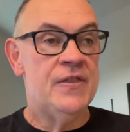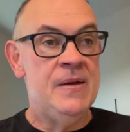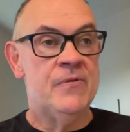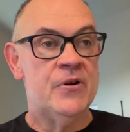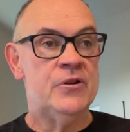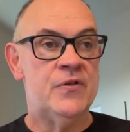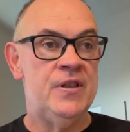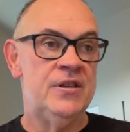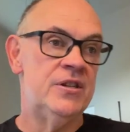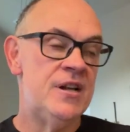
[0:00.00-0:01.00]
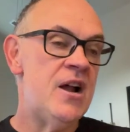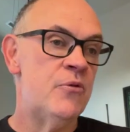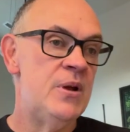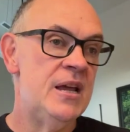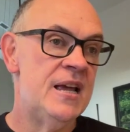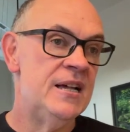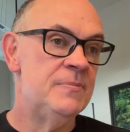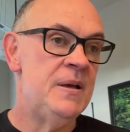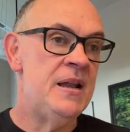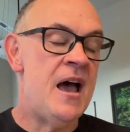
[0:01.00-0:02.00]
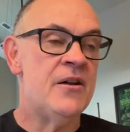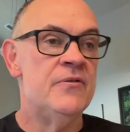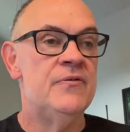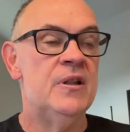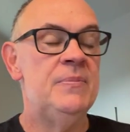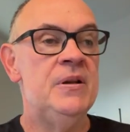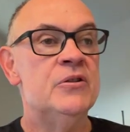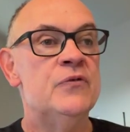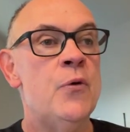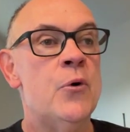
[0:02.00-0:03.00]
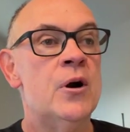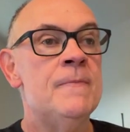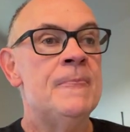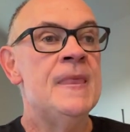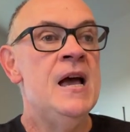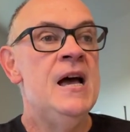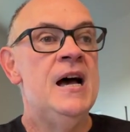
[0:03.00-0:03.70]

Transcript: Our theme verse for this entire week has been out of Philippians 4,